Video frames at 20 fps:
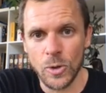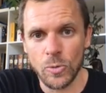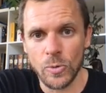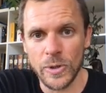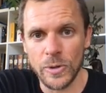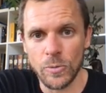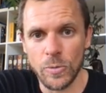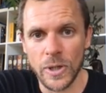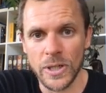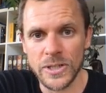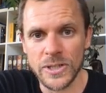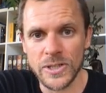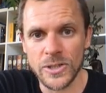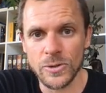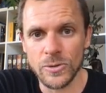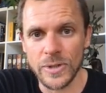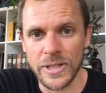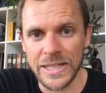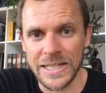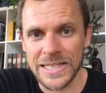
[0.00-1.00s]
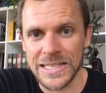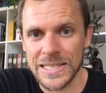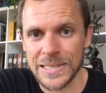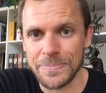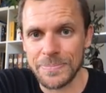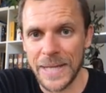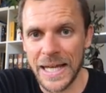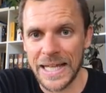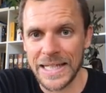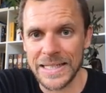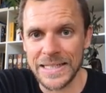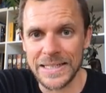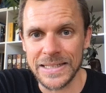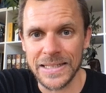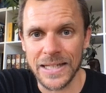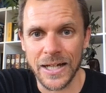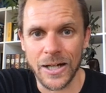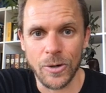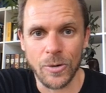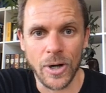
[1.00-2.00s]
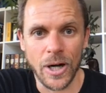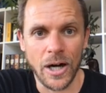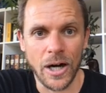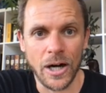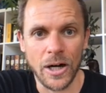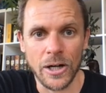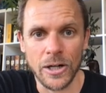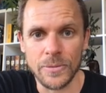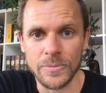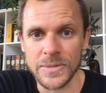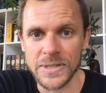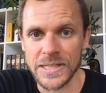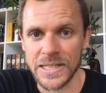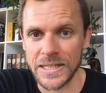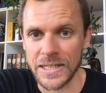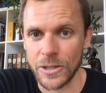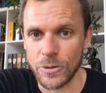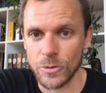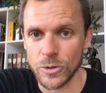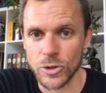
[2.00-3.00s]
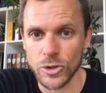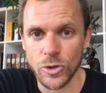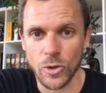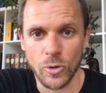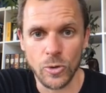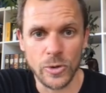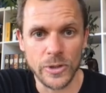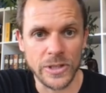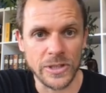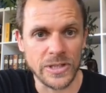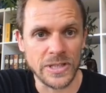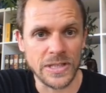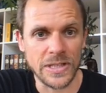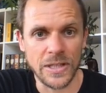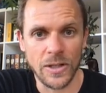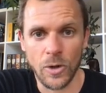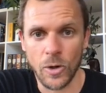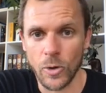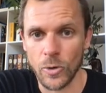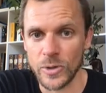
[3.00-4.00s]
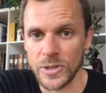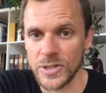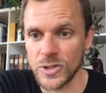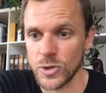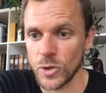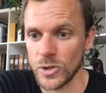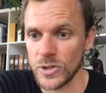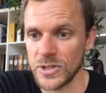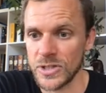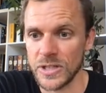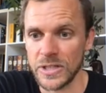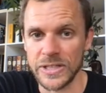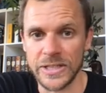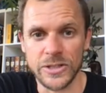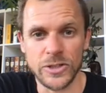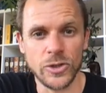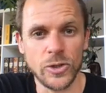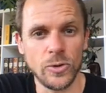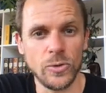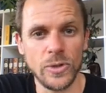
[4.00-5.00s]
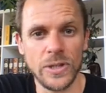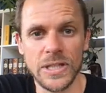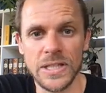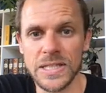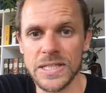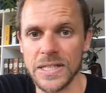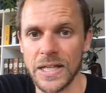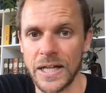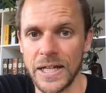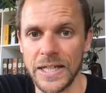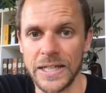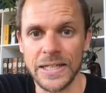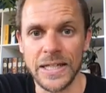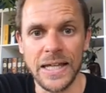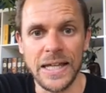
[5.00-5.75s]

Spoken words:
we want to expand our arms and our shoulders horizontally to the side,